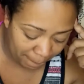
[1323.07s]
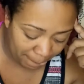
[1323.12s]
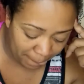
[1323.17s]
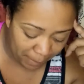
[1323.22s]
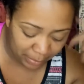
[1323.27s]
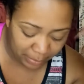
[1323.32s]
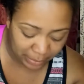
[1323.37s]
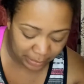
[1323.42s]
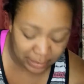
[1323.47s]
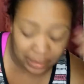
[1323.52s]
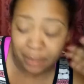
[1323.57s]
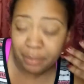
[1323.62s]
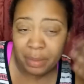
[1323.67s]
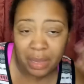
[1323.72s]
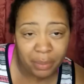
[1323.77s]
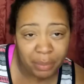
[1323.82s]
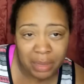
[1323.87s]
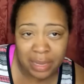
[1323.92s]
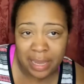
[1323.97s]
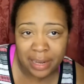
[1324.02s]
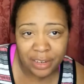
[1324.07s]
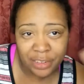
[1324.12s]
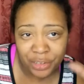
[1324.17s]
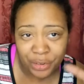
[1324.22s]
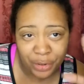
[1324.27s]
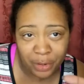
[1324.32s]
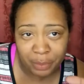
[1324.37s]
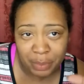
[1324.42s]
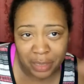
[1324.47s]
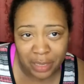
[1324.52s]
And they said it made me kind of
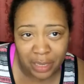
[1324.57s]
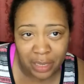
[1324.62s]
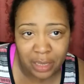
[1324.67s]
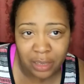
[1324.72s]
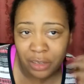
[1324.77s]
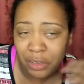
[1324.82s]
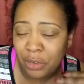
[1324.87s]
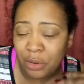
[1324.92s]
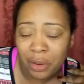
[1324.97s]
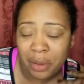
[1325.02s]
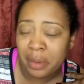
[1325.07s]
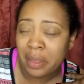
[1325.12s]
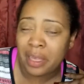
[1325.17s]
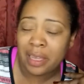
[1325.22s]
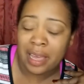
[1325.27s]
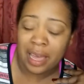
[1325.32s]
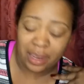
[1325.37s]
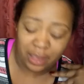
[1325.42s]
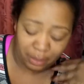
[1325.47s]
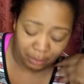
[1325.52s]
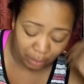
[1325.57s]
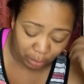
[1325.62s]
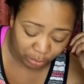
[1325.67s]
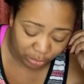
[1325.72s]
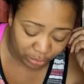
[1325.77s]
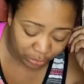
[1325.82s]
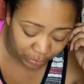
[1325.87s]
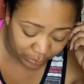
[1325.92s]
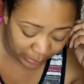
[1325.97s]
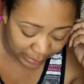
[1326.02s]
tear up again. You know, I get kind of
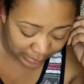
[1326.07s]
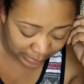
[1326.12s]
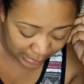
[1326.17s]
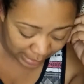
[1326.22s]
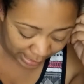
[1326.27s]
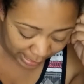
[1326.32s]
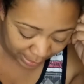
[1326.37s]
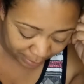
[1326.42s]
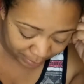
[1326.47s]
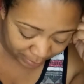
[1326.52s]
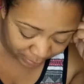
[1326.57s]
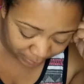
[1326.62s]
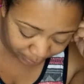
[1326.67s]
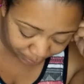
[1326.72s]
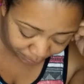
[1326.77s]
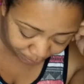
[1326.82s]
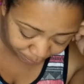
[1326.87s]
emotional at times.